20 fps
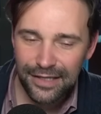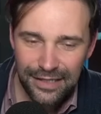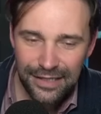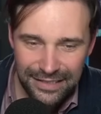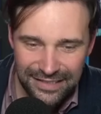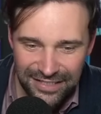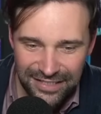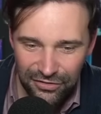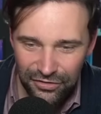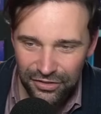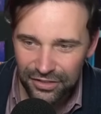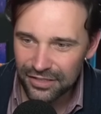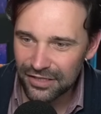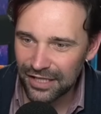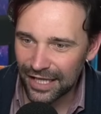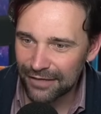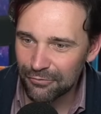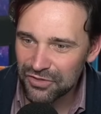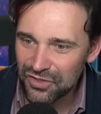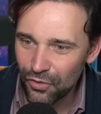Until
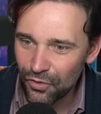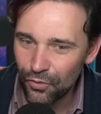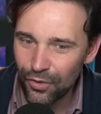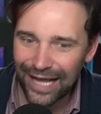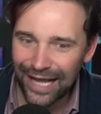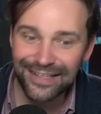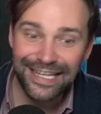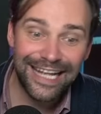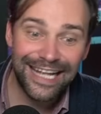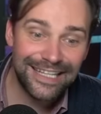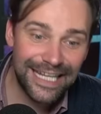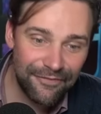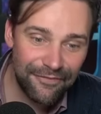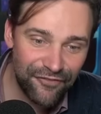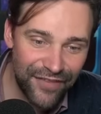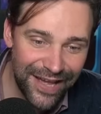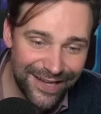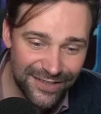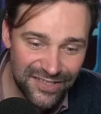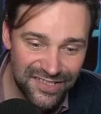the was all, and in
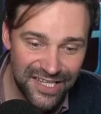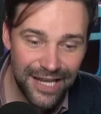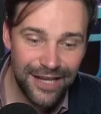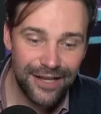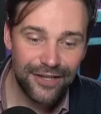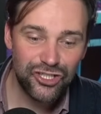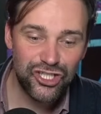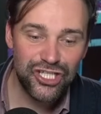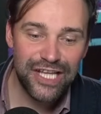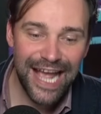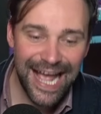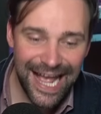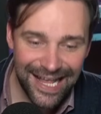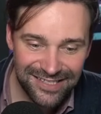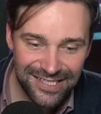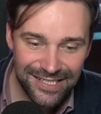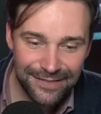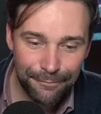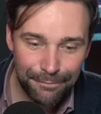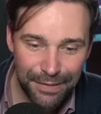fairness, she
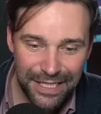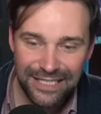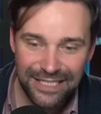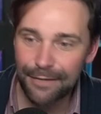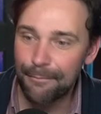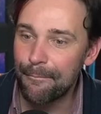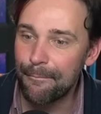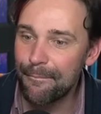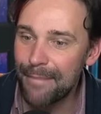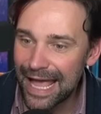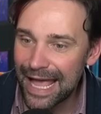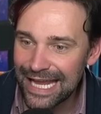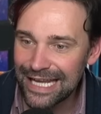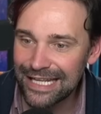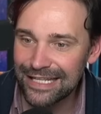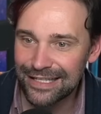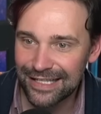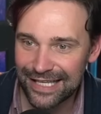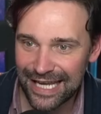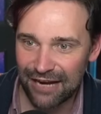hasn't been a main